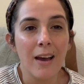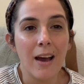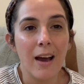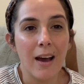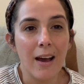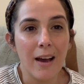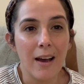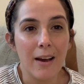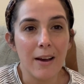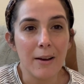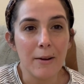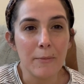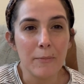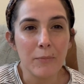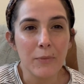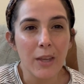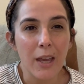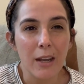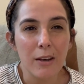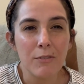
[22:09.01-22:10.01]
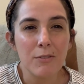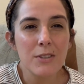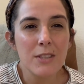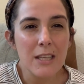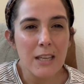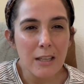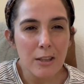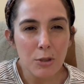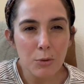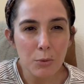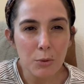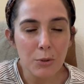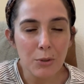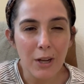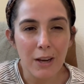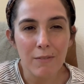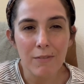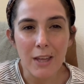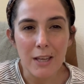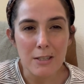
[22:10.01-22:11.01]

Kind of think through kind of